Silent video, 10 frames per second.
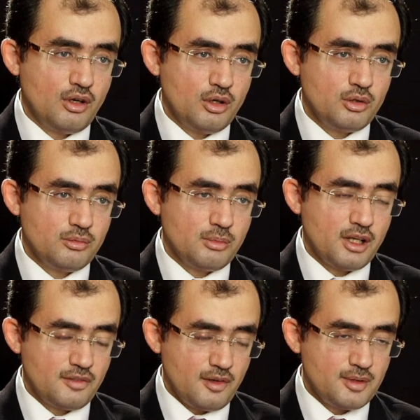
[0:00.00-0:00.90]
all
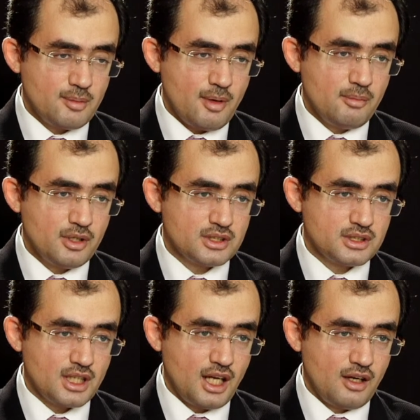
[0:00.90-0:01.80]
my family
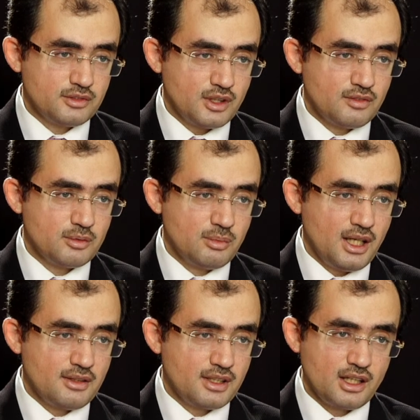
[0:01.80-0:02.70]
members, they have travel
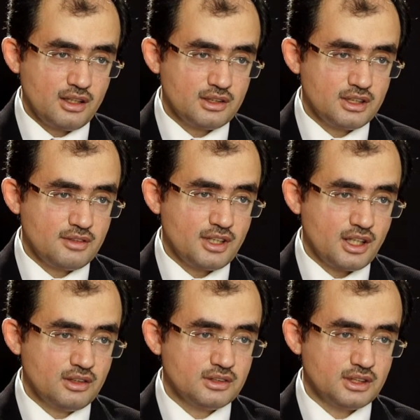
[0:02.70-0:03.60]
ban. They cannot leave
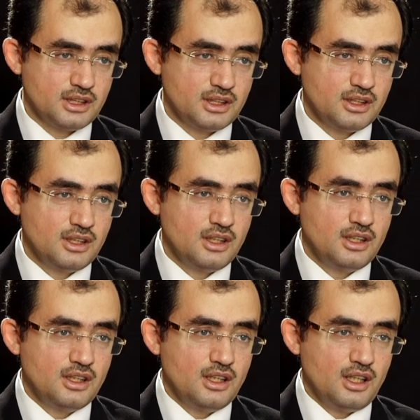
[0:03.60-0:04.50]
the country.
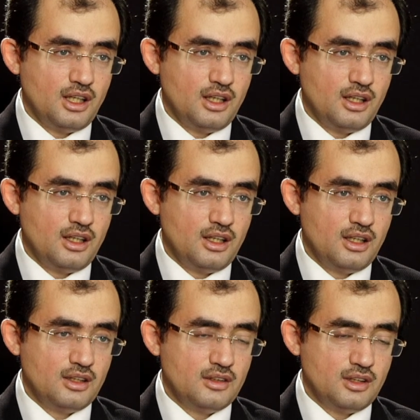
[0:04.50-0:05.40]

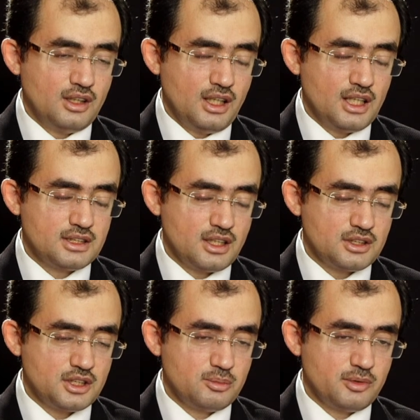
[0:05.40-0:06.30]
As
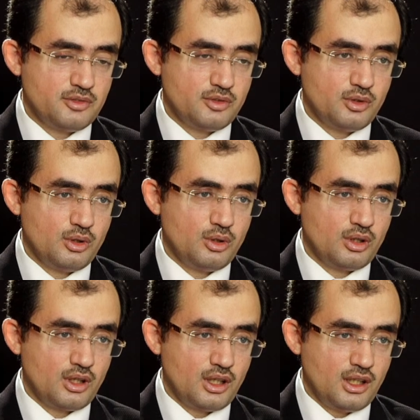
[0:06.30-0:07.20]
I said
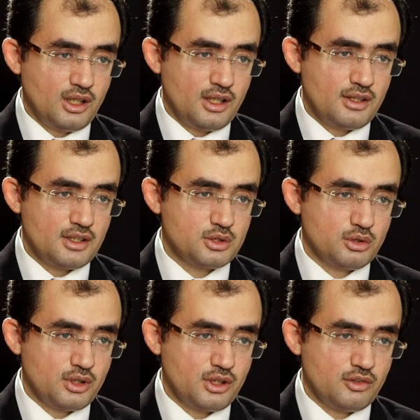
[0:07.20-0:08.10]
before, and the
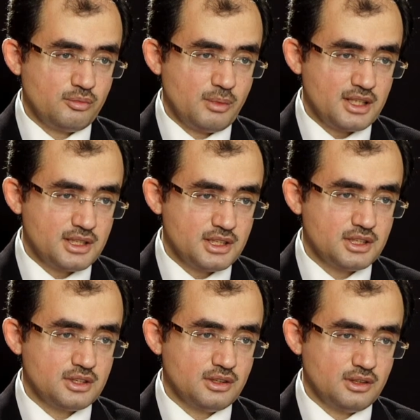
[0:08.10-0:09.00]
story of my
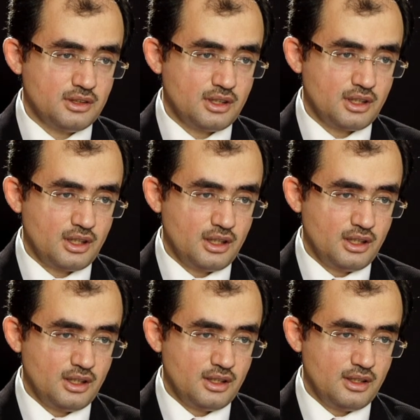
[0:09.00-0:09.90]
sister,
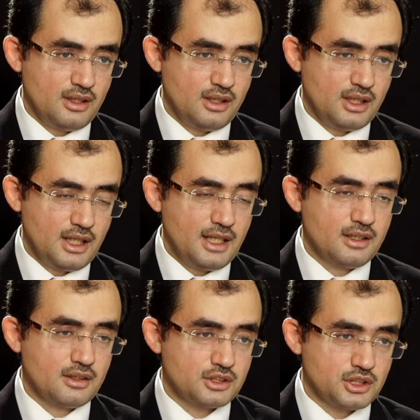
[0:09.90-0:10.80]

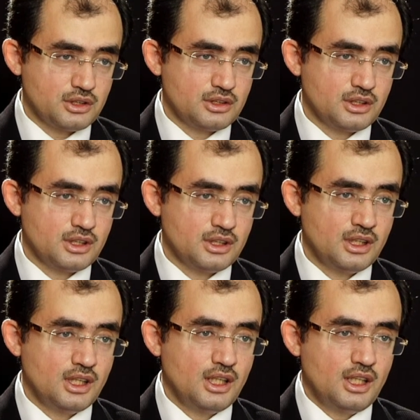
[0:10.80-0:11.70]
her children,
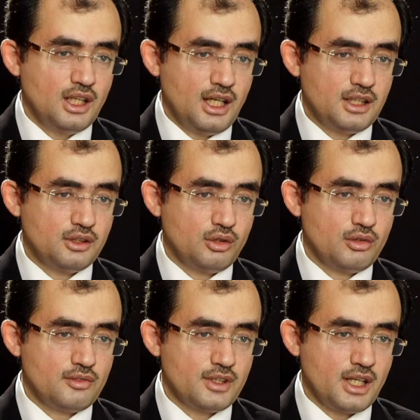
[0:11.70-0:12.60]
and
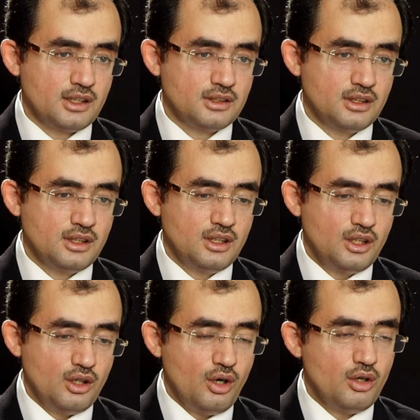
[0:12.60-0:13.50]
all of that.
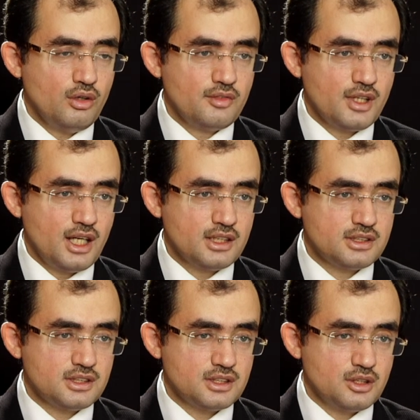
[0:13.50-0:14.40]
All of
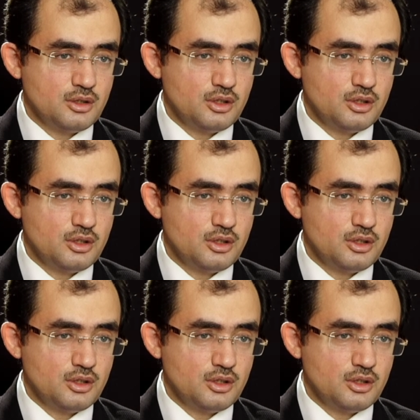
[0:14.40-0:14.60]
that,